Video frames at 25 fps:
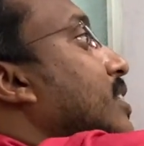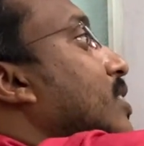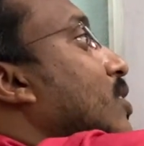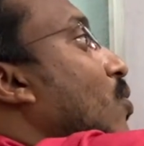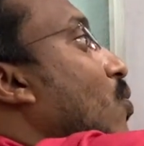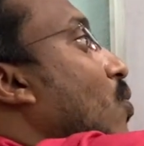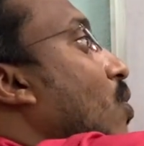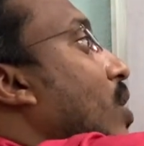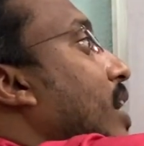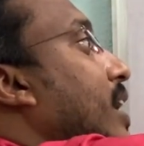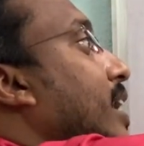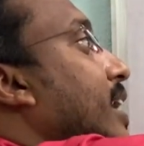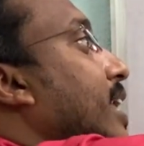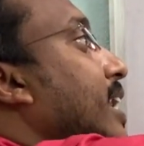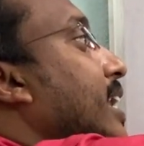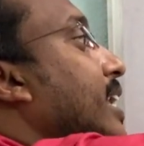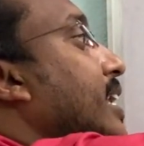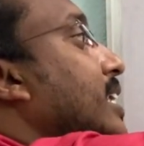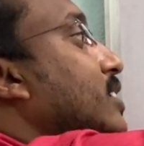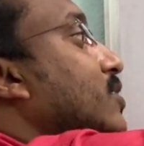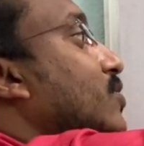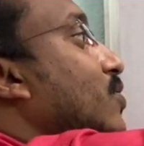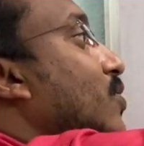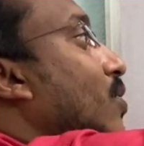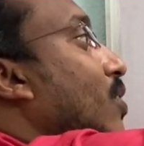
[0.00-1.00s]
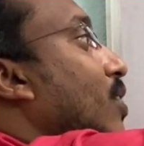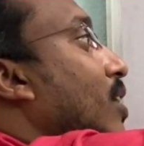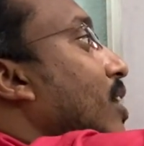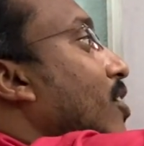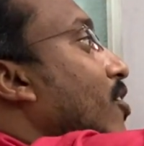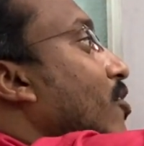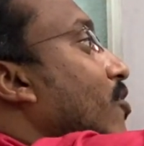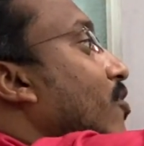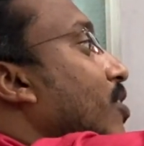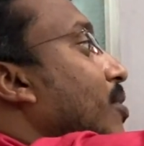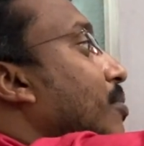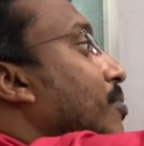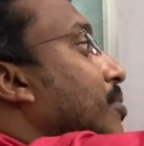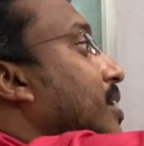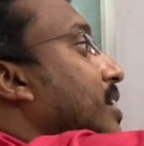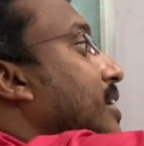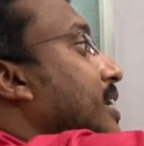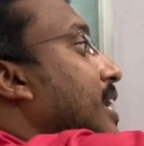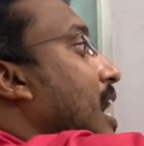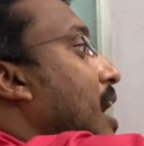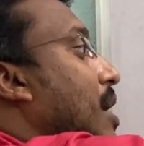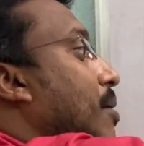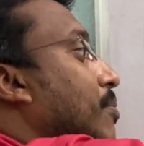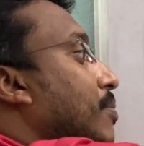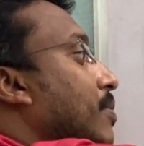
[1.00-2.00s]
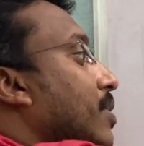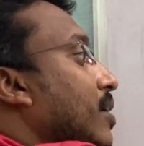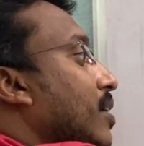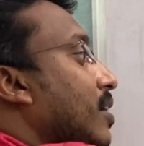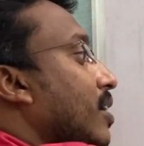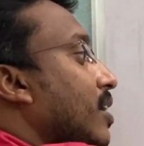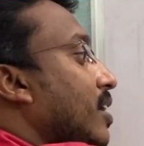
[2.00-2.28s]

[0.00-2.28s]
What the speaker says: the water is falling from the tap.